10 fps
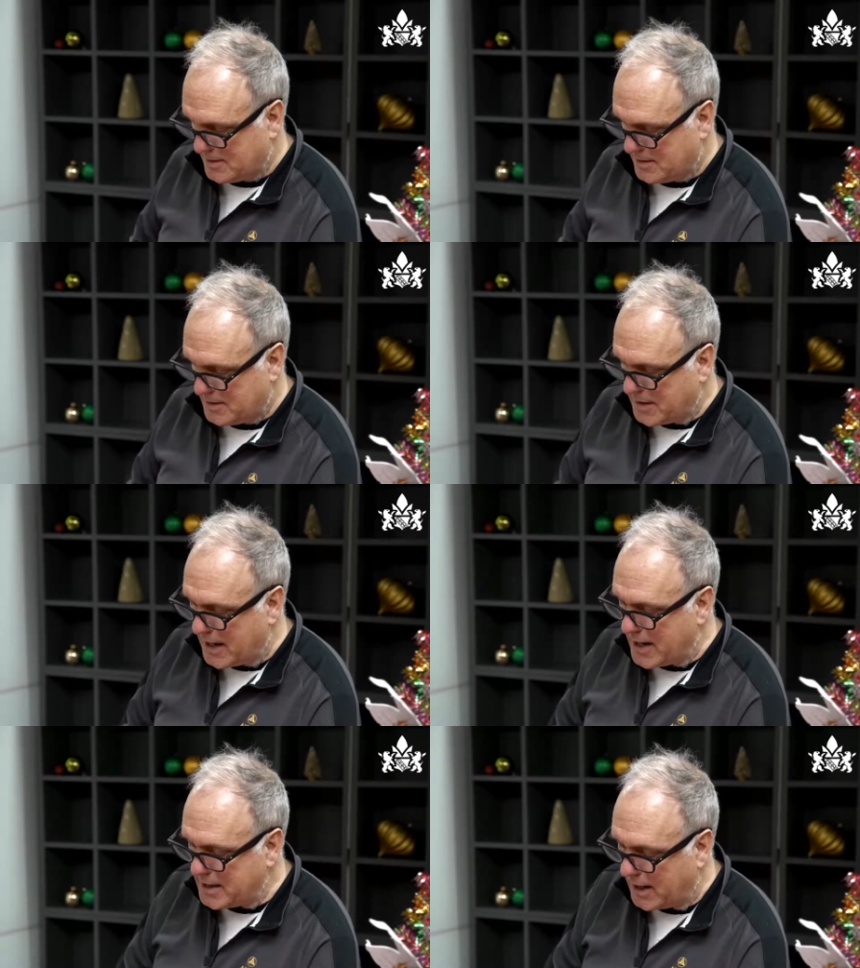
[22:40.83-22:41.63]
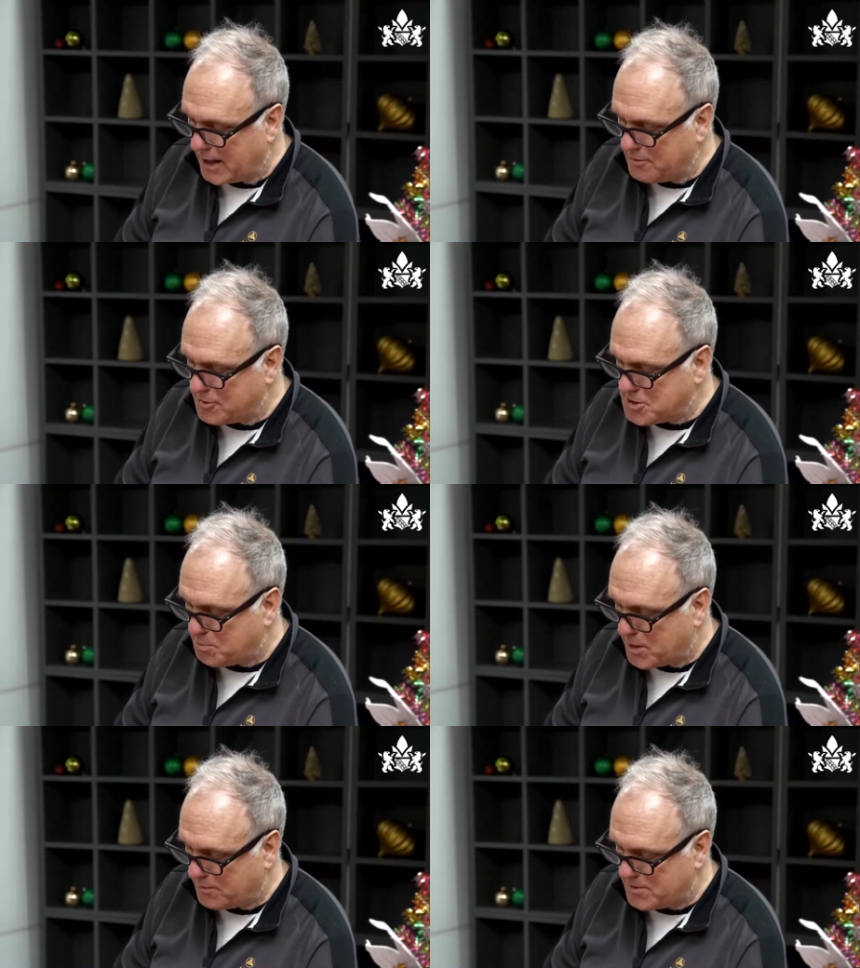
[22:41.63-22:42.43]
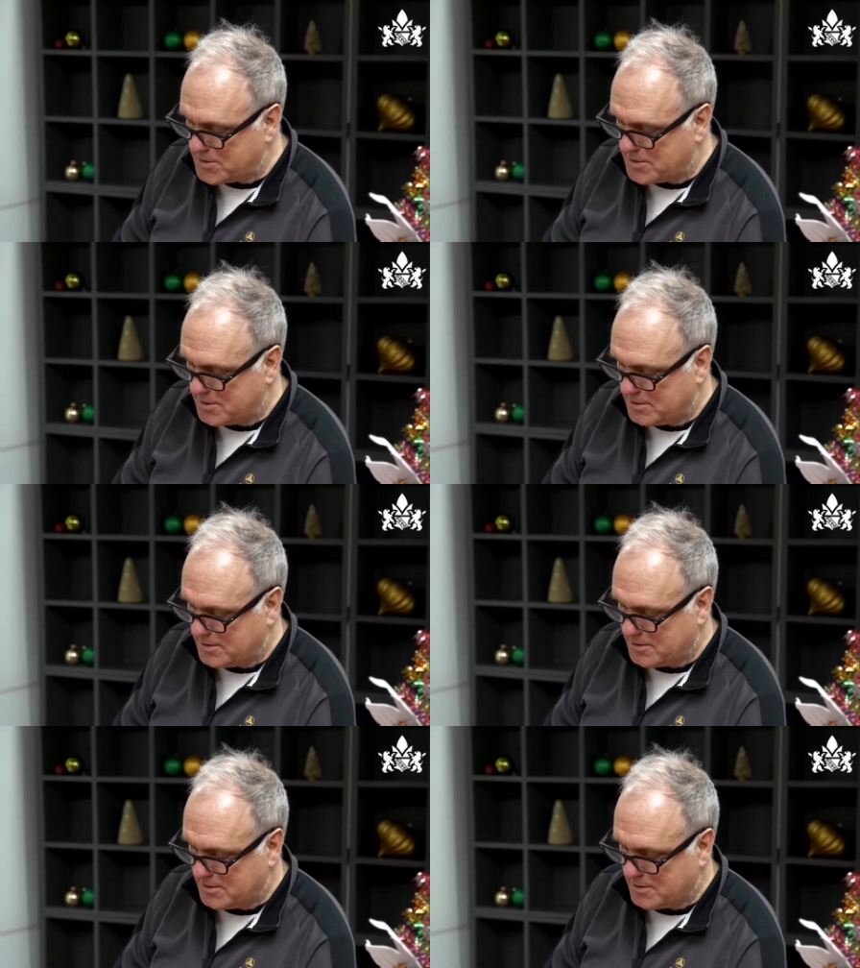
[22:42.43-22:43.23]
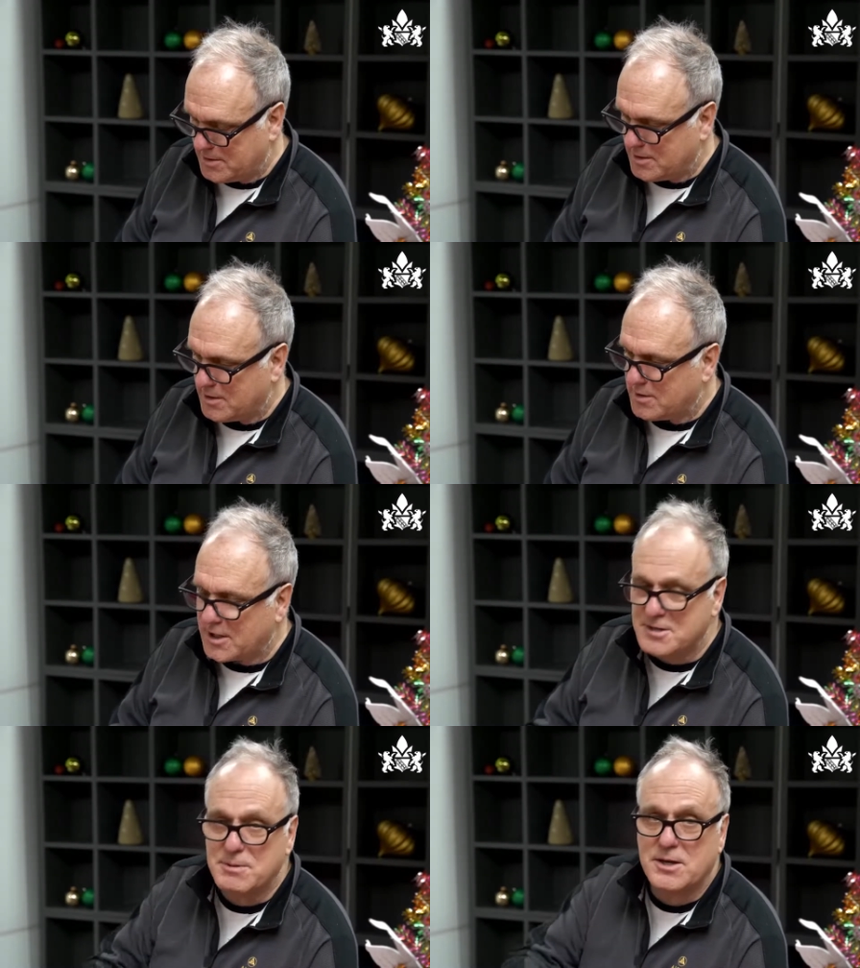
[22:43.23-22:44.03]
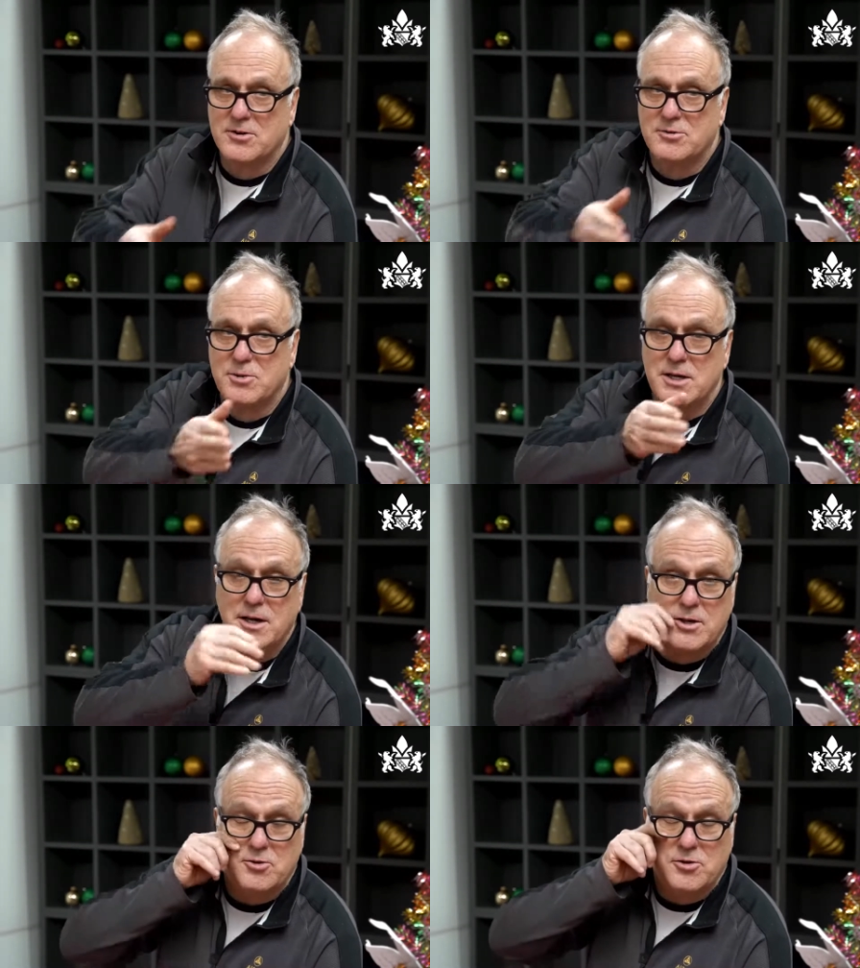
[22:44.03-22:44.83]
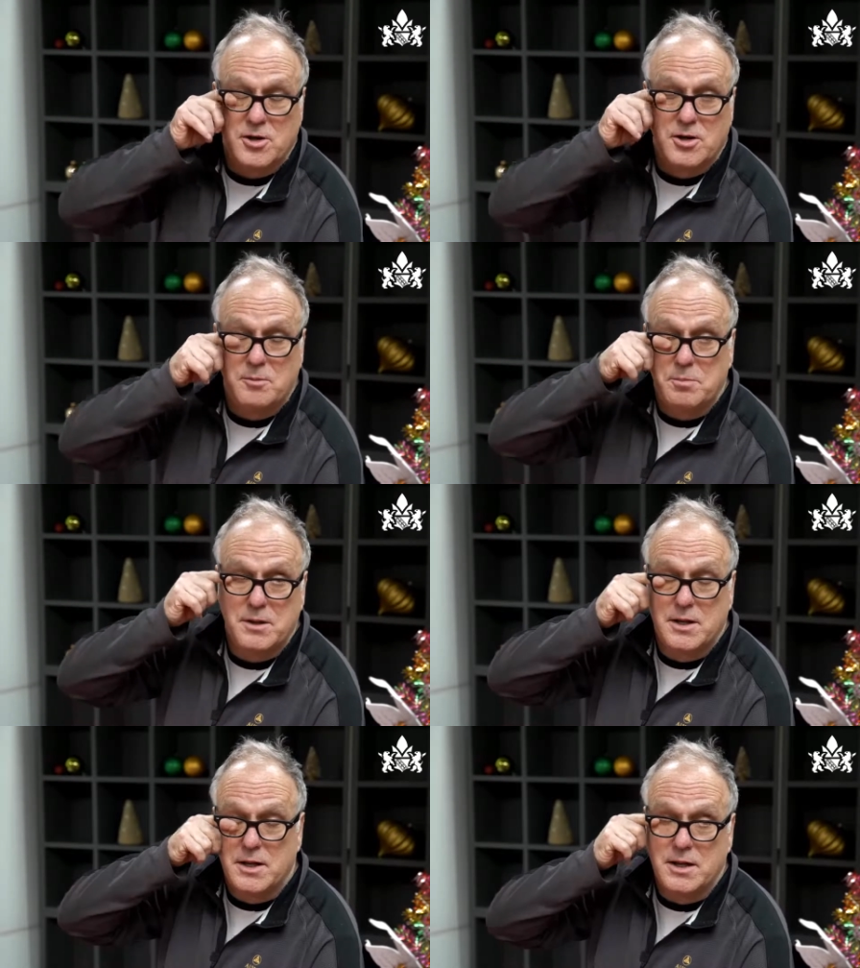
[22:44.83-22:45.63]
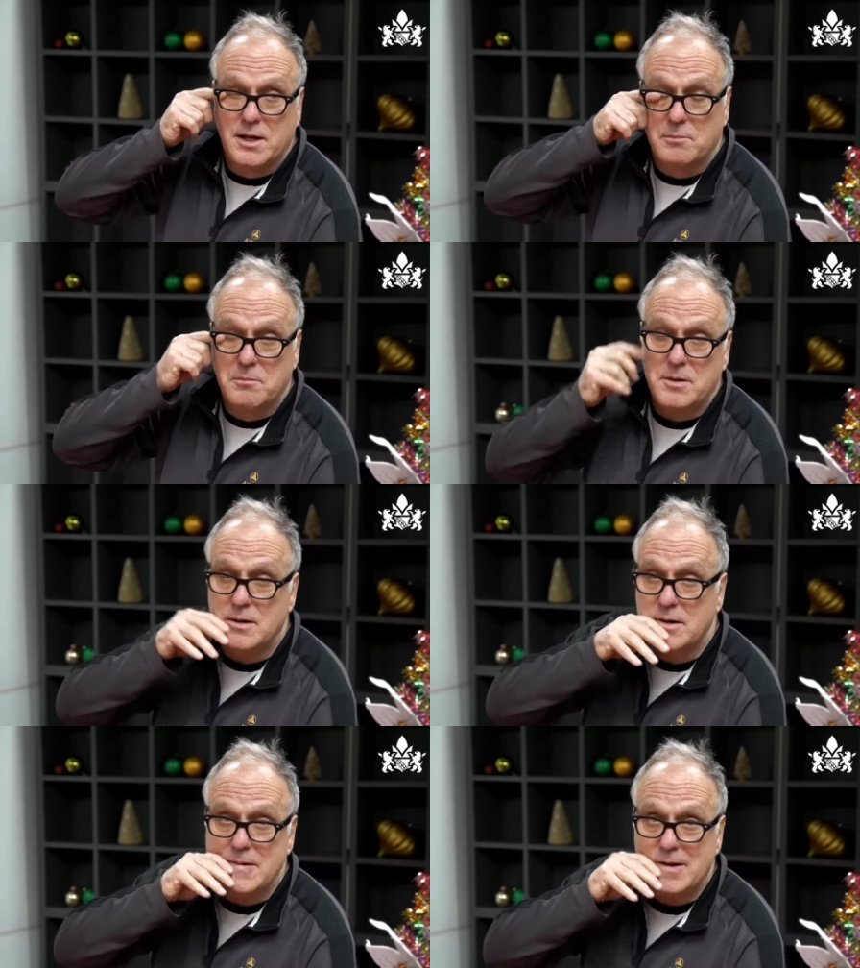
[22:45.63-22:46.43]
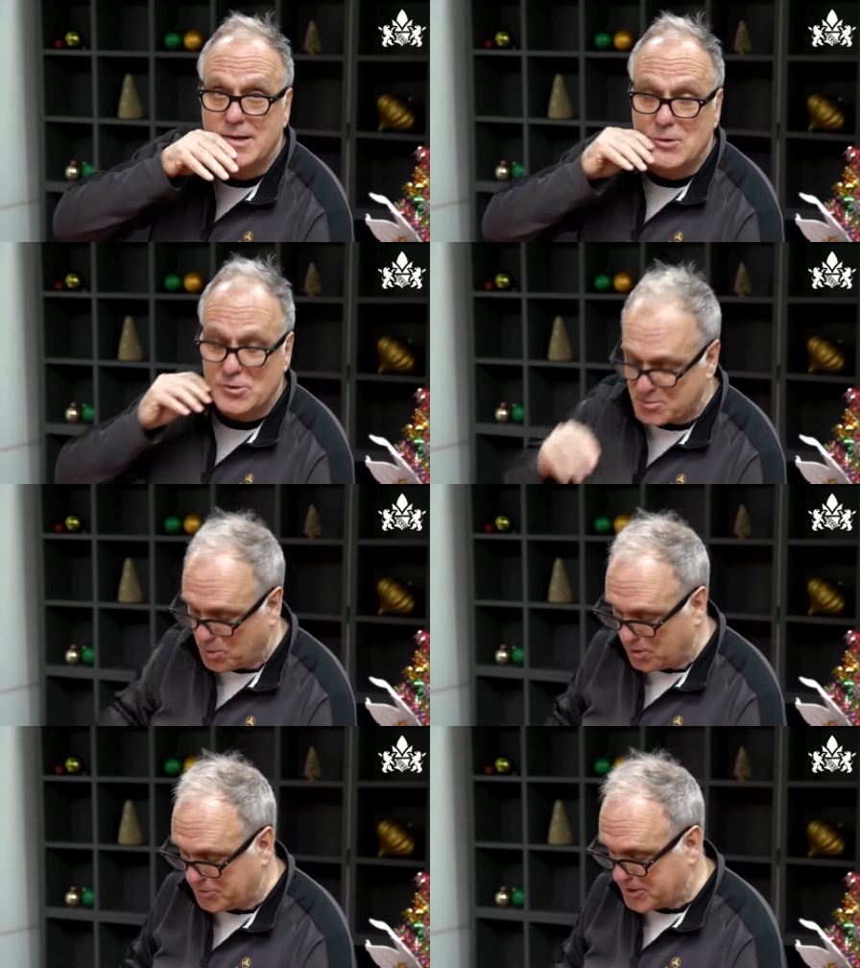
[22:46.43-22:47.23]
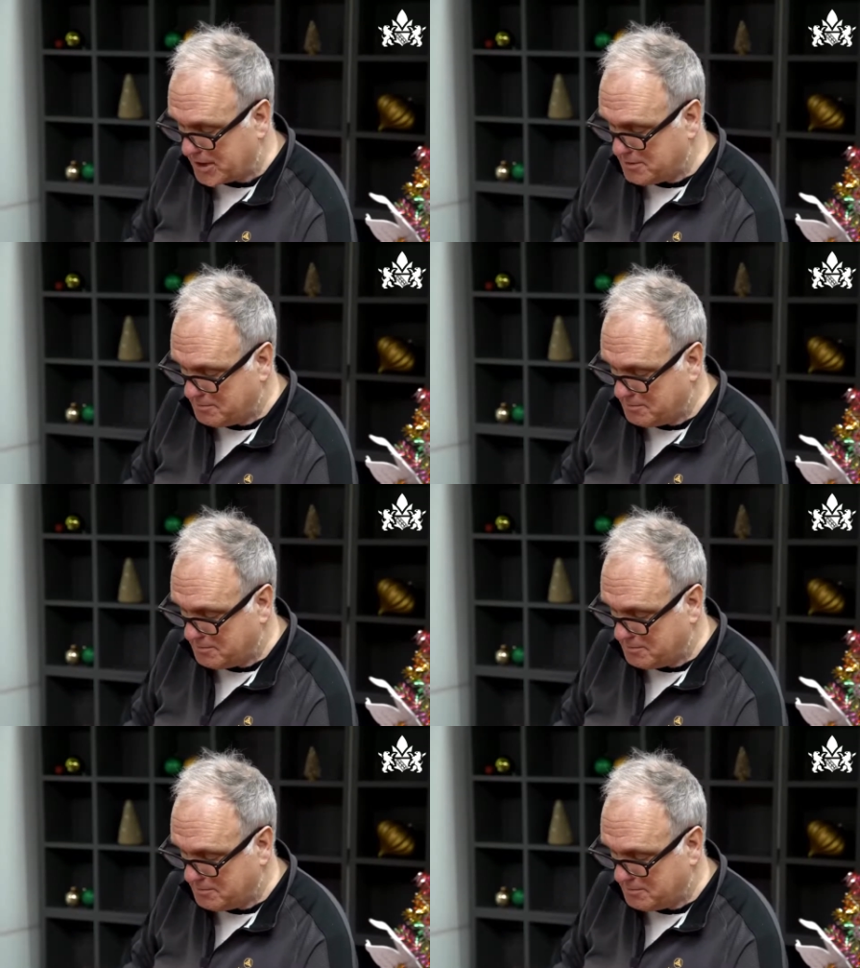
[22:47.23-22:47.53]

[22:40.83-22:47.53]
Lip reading: 9, Irish breakfast. That's because we use it all up in the in those swirls, John.